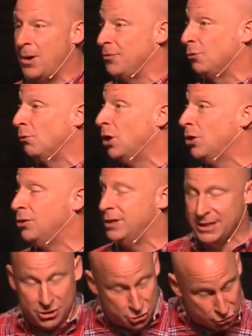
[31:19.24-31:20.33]
on the road
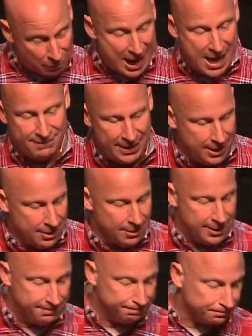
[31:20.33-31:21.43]
and to drive here.
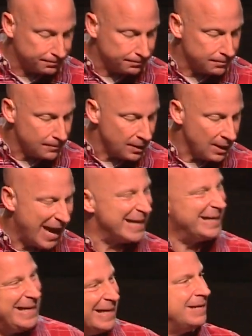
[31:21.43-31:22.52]
And I
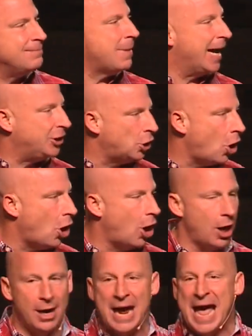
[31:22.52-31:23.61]
get in my
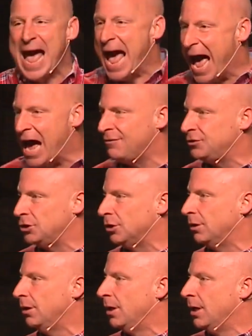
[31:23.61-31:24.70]
car
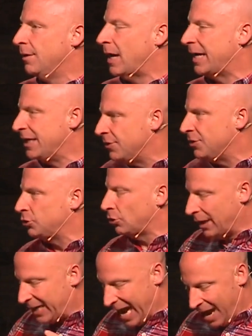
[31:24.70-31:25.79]
I get in the
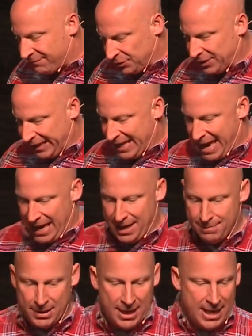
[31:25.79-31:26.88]
truck after the
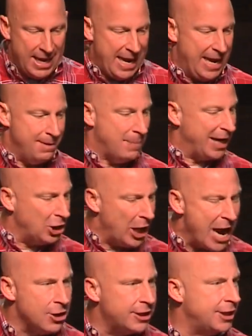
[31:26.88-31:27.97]
game, and my
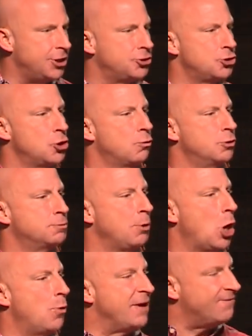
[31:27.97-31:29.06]
air conditioner was
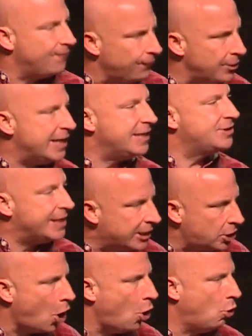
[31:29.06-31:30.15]
blowing freezing
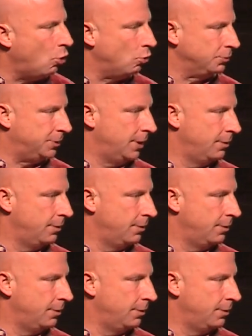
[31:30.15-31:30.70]
cold